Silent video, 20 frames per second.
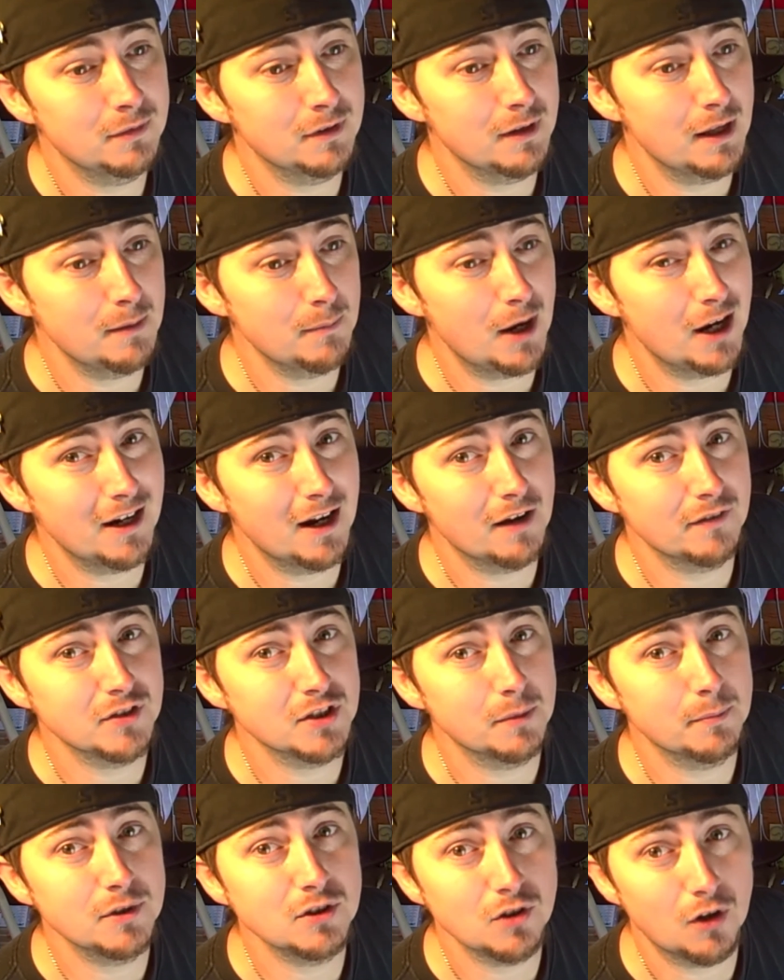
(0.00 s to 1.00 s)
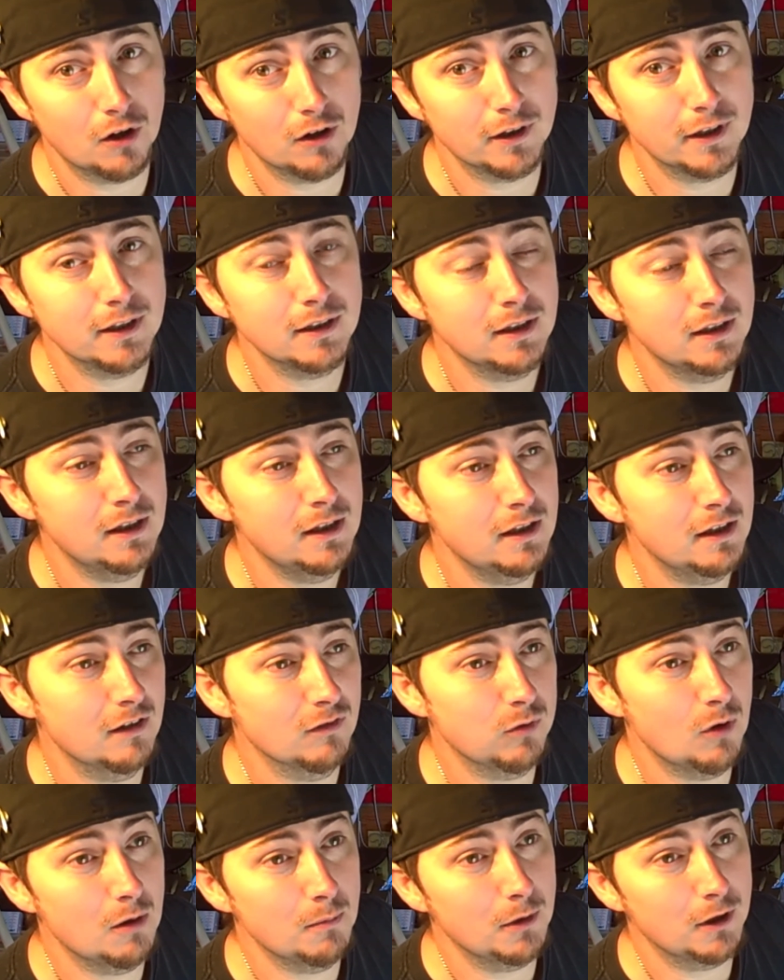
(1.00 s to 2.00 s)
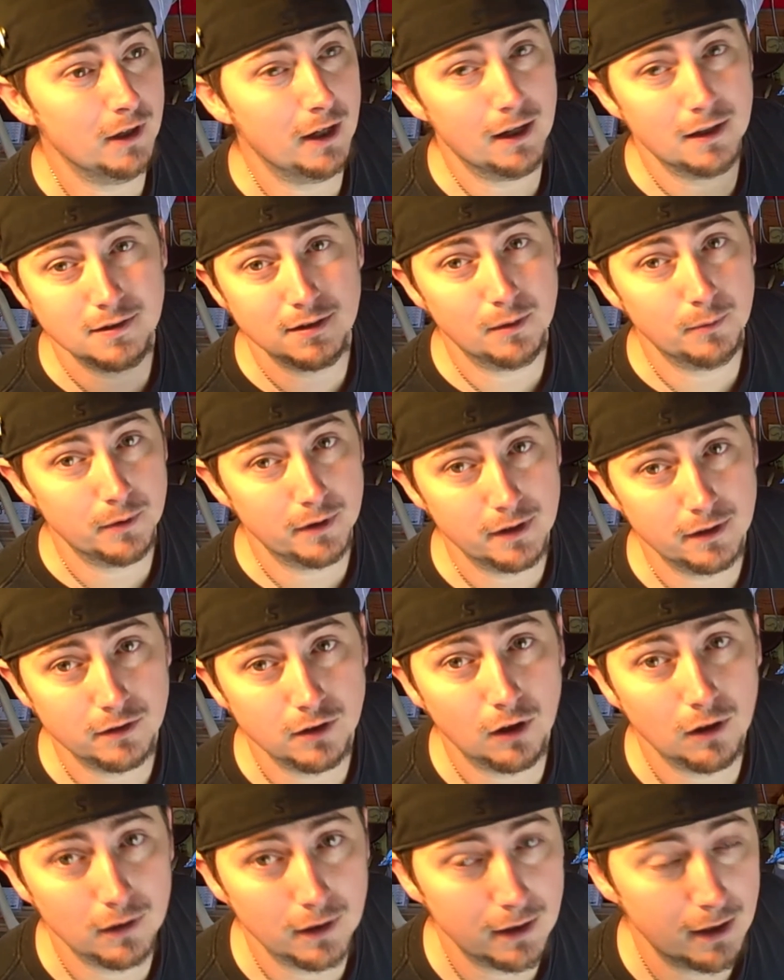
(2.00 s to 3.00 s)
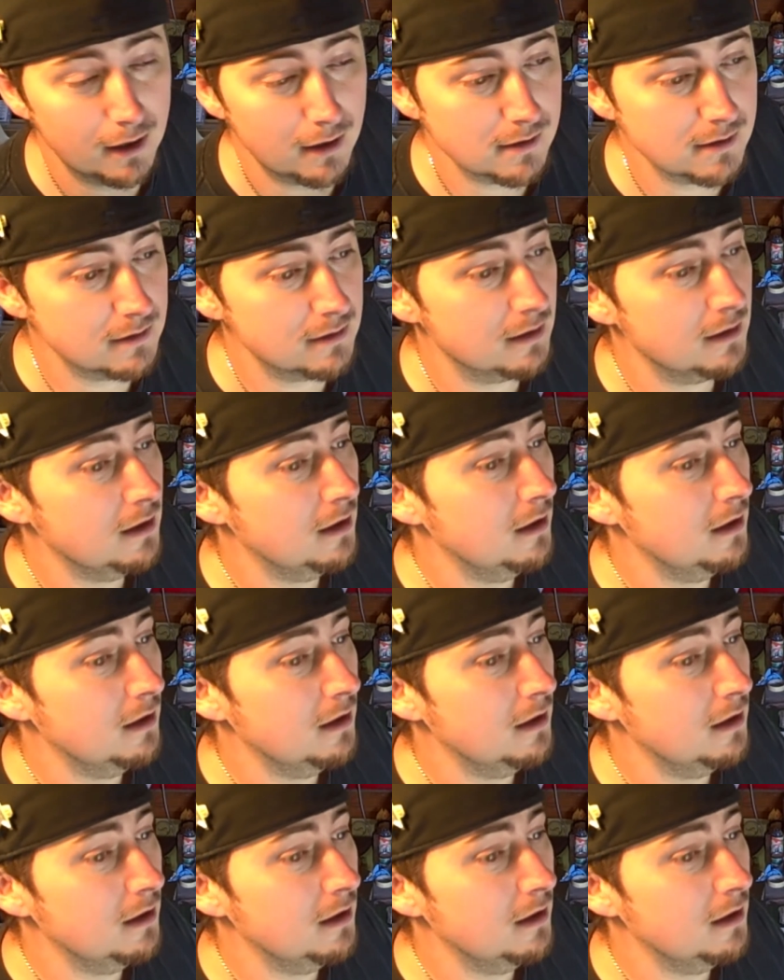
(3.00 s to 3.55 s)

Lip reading: They might have some in Target. If Walmart has it, I would think Target has it.